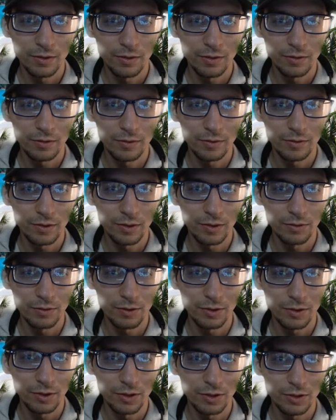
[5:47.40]
Not really
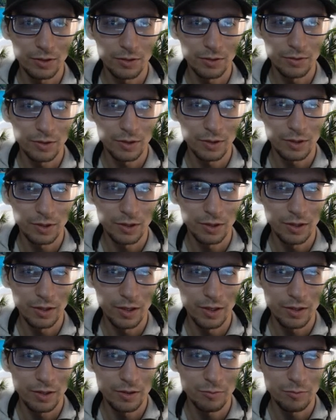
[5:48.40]
sure what I did there,
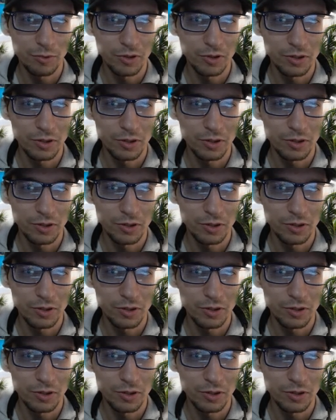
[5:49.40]
but